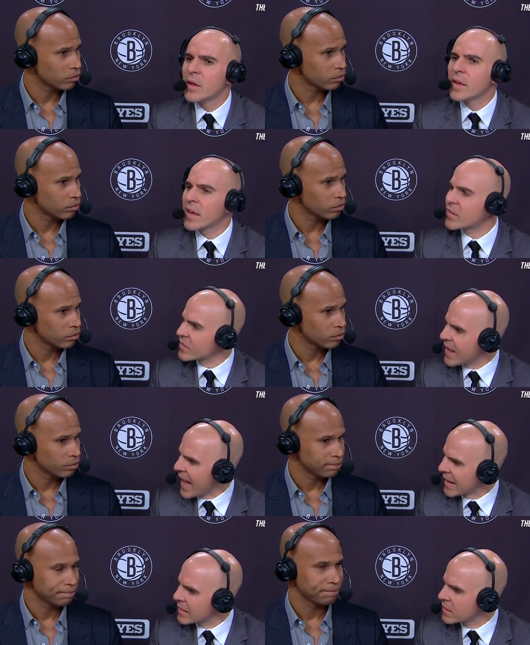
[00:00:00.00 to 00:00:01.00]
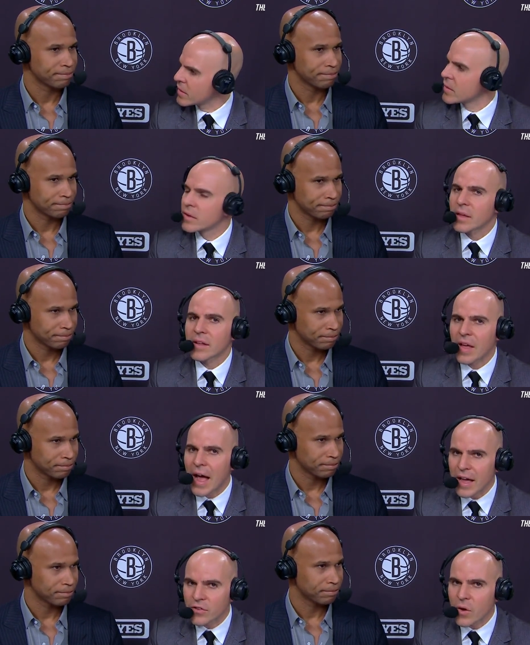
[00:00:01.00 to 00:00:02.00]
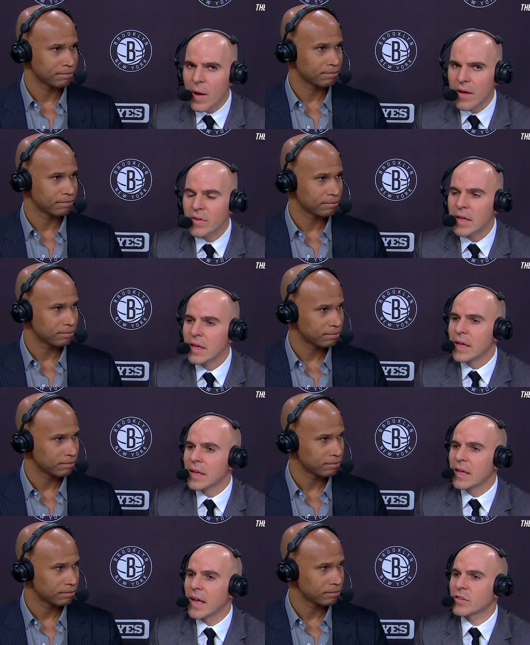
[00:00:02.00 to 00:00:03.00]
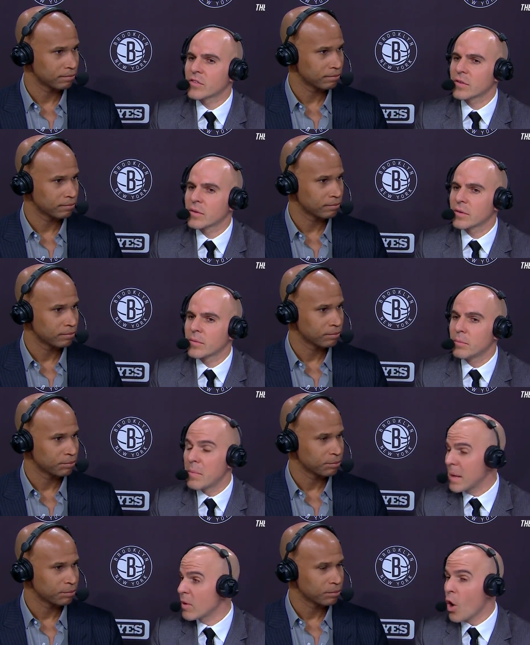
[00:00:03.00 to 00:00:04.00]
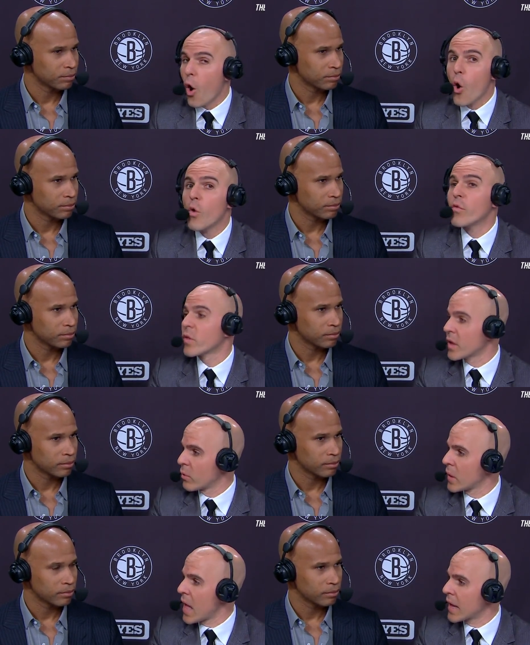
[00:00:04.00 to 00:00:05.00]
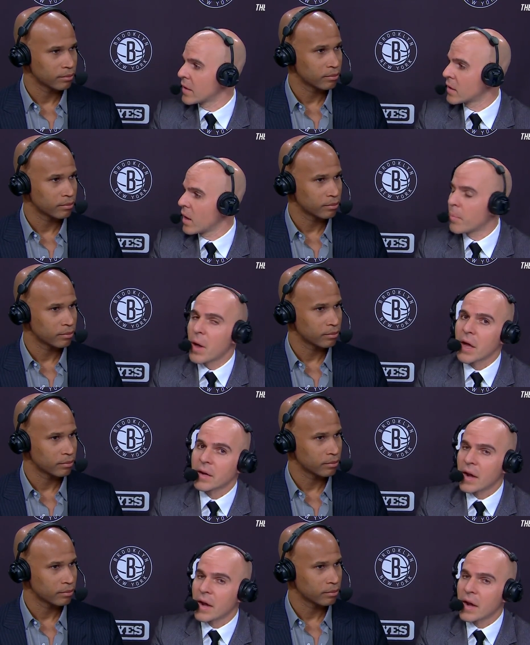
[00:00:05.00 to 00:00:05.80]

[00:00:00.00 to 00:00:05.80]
Speaker 1: gets stagnant, gets ISO heavy, gets maybe overly reliant upon